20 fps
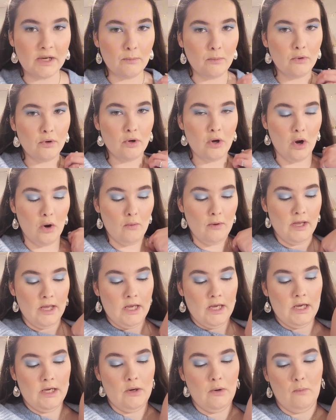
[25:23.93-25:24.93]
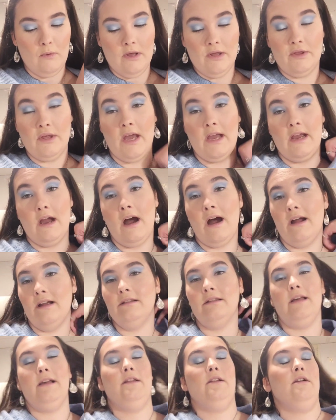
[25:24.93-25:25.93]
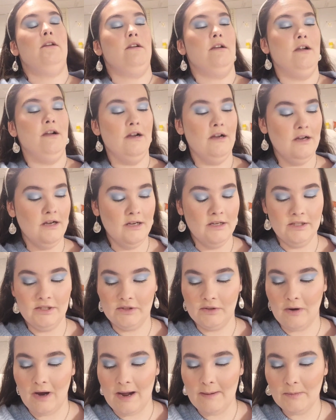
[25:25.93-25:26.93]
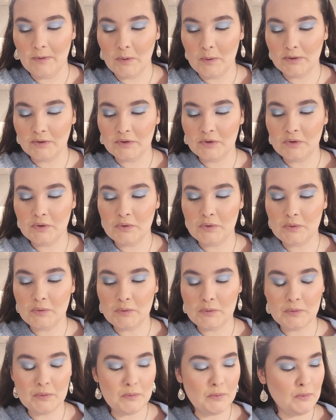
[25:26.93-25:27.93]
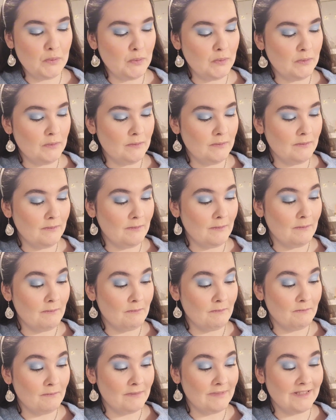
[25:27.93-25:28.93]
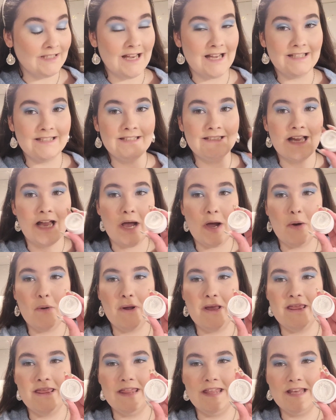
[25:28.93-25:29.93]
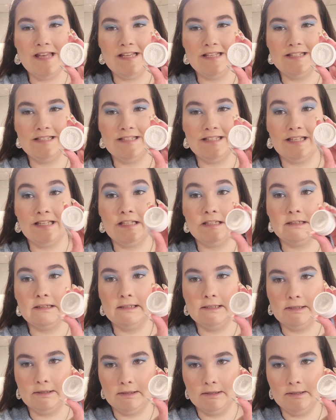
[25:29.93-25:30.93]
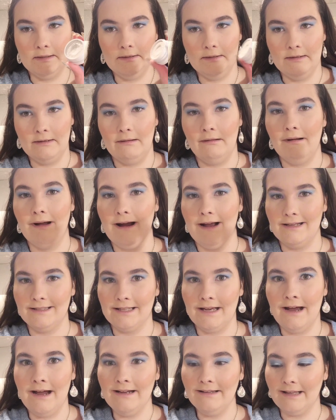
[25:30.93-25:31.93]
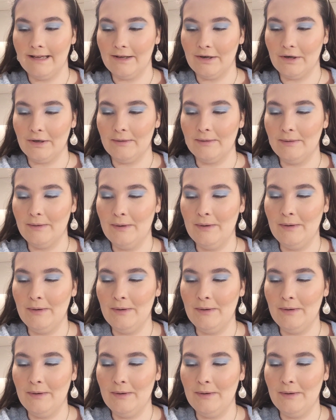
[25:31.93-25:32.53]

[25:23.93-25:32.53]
will go in with a highlighter, so I'm going to test out this glitter as a highlighter